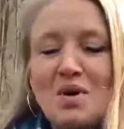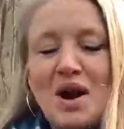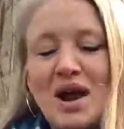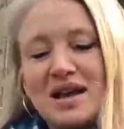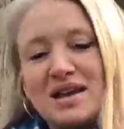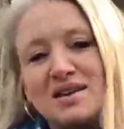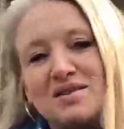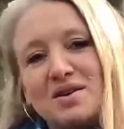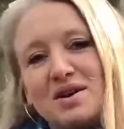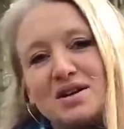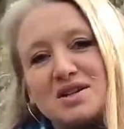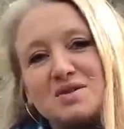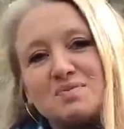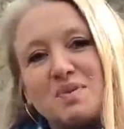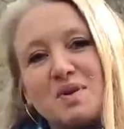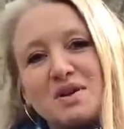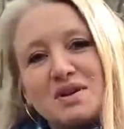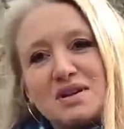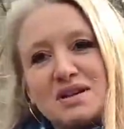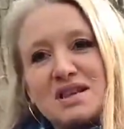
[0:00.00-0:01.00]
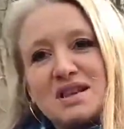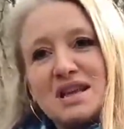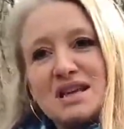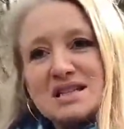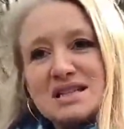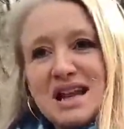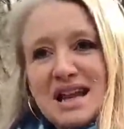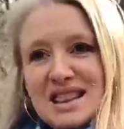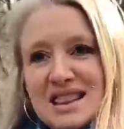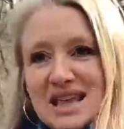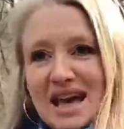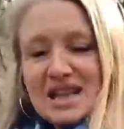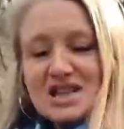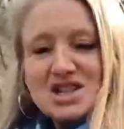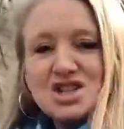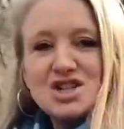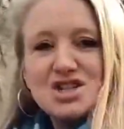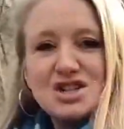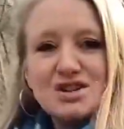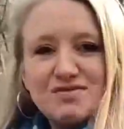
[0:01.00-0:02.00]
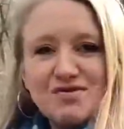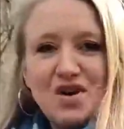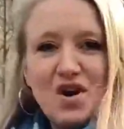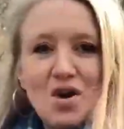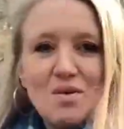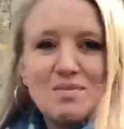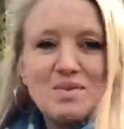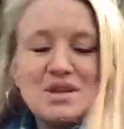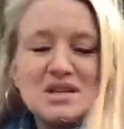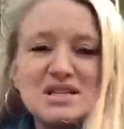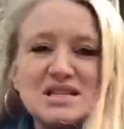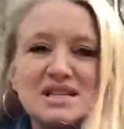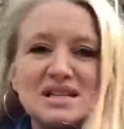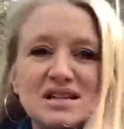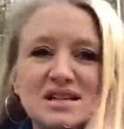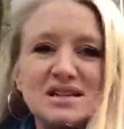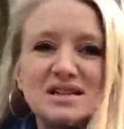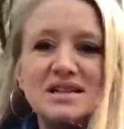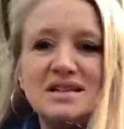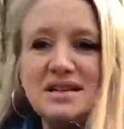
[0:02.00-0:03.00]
accurate. But things like thatchers and farmers and